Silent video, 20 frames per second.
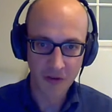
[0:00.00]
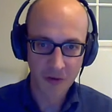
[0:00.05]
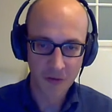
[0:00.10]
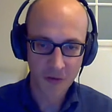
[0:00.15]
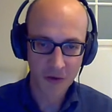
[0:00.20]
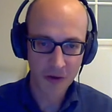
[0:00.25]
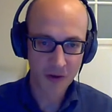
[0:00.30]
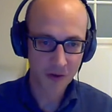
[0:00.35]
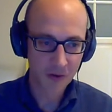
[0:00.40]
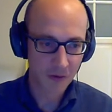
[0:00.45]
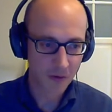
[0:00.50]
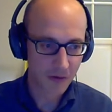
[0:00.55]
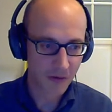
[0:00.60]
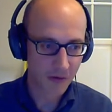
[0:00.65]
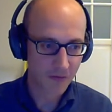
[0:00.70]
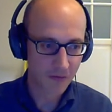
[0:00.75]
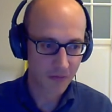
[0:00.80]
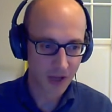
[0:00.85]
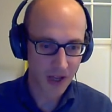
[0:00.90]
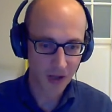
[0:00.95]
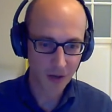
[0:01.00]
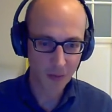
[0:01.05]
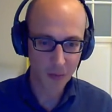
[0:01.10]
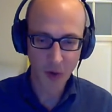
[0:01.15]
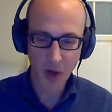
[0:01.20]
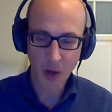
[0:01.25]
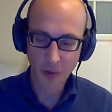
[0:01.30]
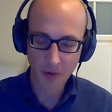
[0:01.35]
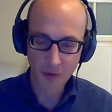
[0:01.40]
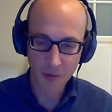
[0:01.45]
What are the
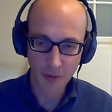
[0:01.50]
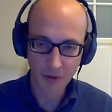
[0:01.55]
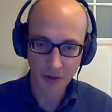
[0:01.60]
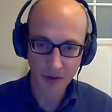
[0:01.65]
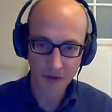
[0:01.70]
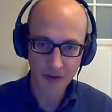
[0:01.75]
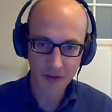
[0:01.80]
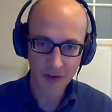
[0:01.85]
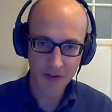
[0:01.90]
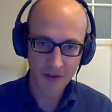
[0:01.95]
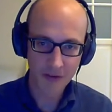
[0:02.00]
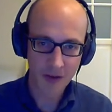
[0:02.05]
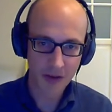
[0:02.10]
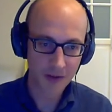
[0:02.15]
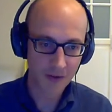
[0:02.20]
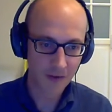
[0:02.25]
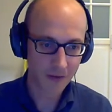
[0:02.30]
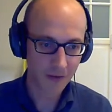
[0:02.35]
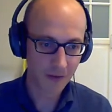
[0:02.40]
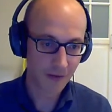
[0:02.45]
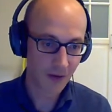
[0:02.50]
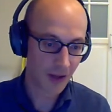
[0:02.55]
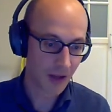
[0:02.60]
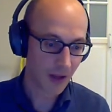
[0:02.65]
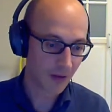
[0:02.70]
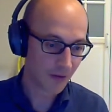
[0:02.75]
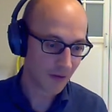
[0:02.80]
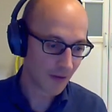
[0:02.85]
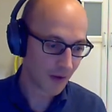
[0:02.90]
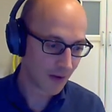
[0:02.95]
problems with this? It's
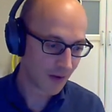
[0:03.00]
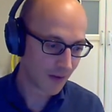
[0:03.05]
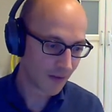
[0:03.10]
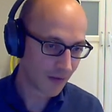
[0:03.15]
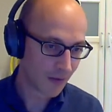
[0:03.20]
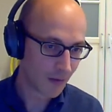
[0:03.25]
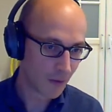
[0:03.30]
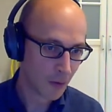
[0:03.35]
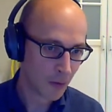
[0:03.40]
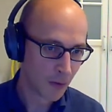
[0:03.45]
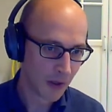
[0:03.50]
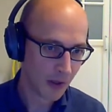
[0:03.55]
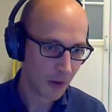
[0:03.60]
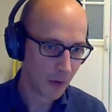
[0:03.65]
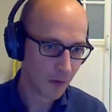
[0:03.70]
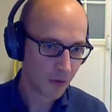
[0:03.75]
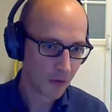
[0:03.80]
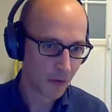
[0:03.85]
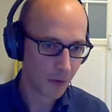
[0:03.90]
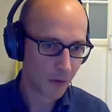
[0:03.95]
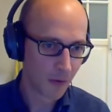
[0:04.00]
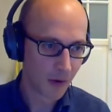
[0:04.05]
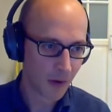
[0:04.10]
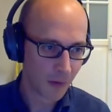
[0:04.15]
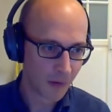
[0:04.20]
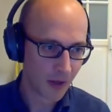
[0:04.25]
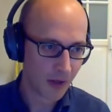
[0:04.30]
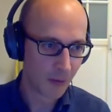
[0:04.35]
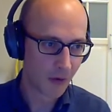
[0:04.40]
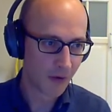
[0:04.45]
as Uli also
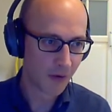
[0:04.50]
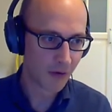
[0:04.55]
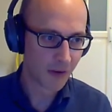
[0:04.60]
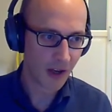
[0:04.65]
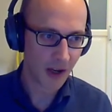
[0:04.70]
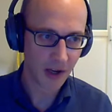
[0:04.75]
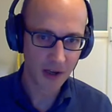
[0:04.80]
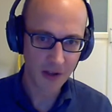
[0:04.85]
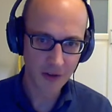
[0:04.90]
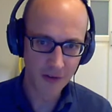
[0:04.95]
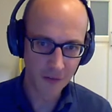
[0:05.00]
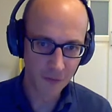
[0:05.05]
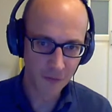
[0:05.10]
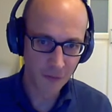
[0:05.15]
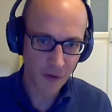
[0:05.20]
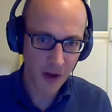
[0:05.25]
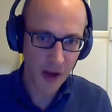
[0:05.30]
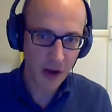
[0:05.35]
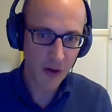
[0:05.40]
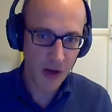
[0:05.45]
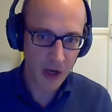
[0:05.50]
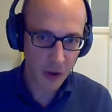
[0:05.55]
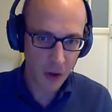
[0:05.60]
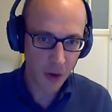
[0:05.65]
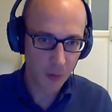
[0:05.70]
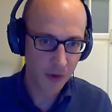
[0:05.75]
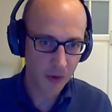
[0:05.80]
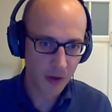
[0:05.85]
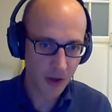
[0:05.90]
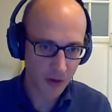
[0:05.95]
already was saying, it's very
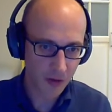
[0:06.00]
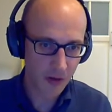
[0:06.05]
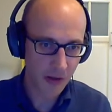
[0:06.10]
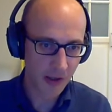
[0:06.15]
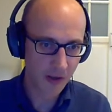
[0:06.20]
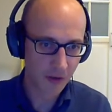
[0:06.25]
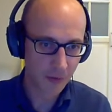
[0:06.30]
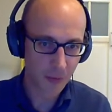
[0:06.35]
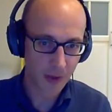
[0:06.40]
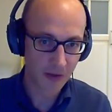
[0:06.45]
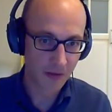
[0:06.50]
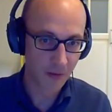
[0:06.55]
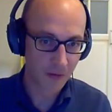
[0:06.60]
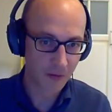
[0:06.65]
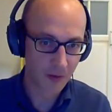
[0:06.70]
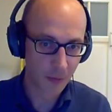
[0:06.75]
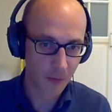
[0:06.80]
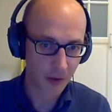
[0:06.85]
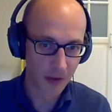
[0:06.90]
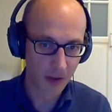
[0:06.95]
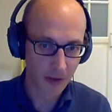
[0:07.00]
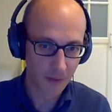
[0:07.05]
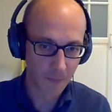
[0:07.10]
computationally expensive typically.